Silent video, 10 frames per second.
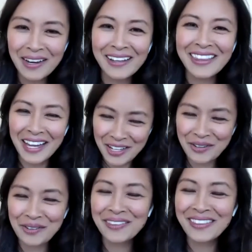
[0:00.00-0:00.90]
thank
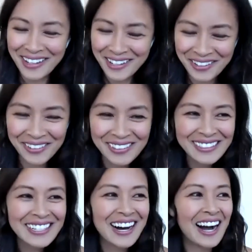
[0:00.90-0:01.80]
you, thank you.
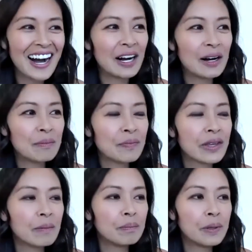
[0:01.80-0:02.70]

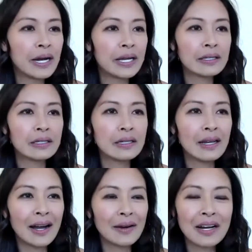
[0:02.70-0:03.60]
But
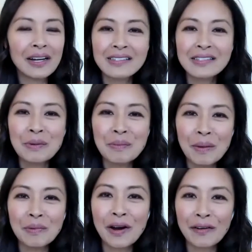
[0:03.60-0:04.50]
I still
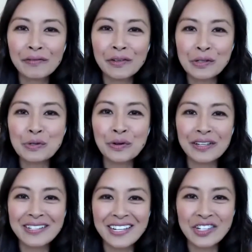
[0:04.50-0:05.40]
remember our first
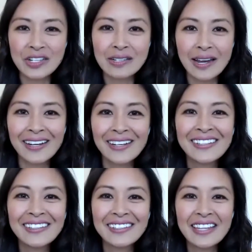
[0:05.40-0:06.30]
orientation day.
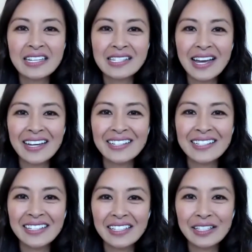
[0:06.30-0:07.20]
They said,
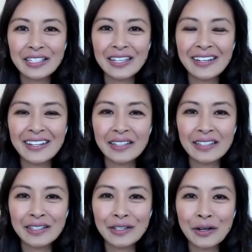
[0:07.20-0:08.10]

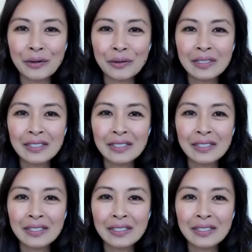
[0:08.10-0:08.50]
you know,